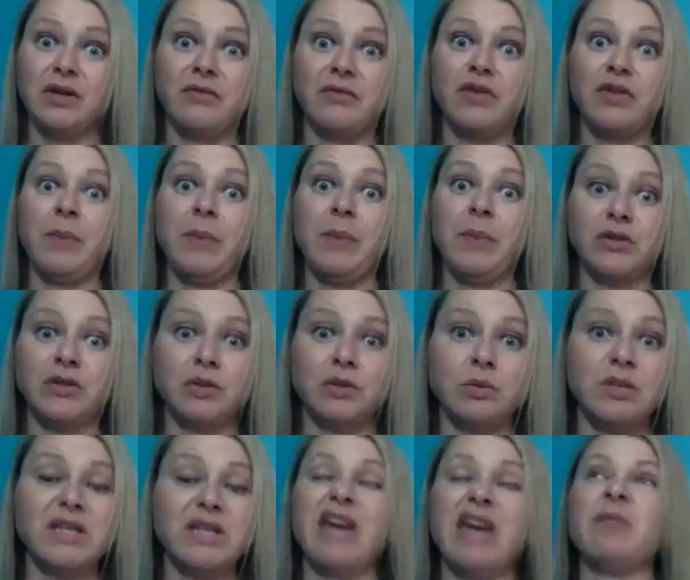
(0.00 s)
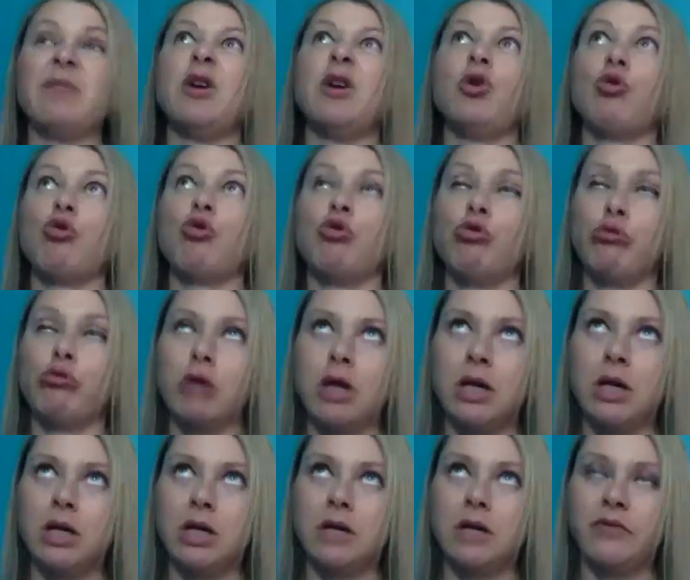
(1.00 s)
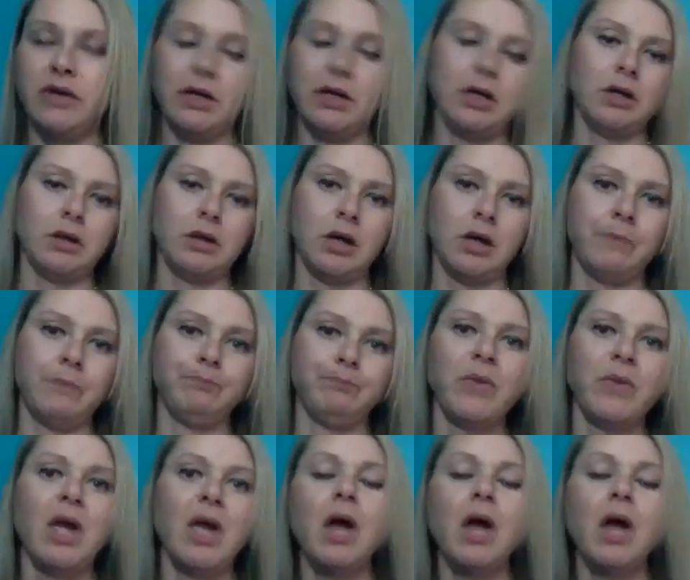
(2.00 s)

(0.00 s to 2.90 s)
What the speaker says: For the past 2 weeks, I have been craving them.